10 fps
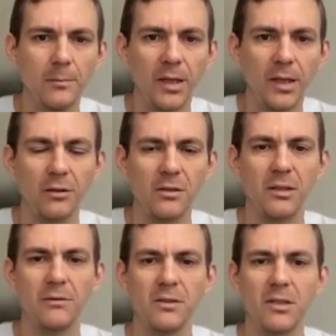Ping dot
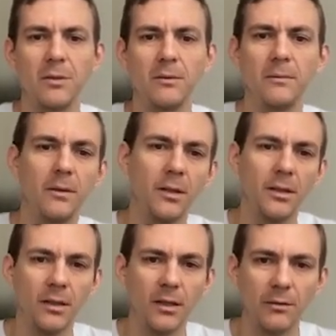sequence number.
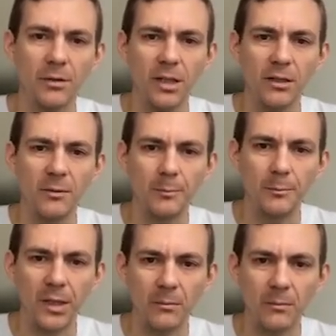And we get the
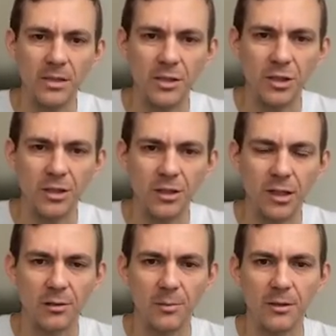ping message in the
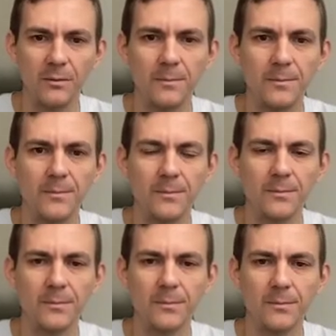argument.
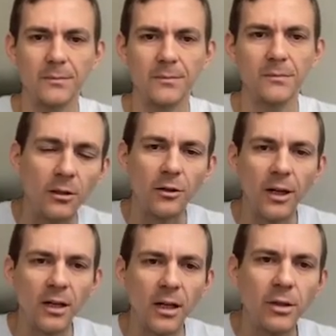
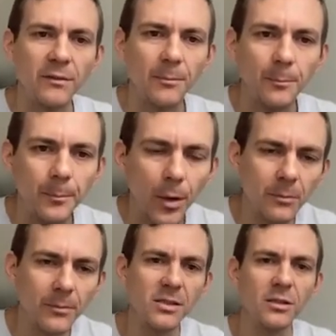Okay, now we have the
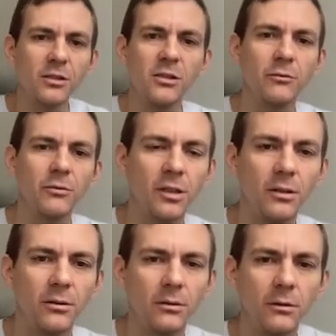pong message. So we
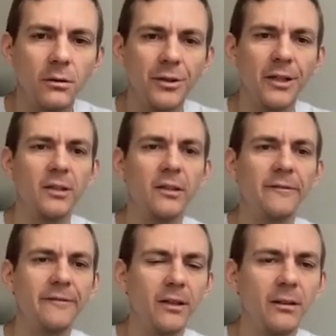need to create an
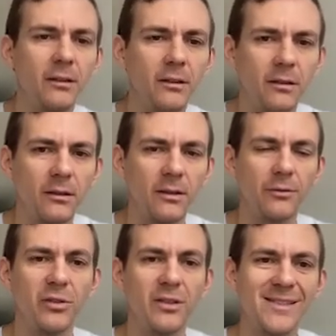event
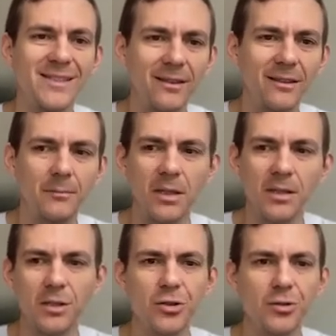that would send the
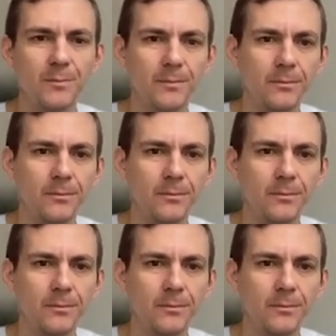message.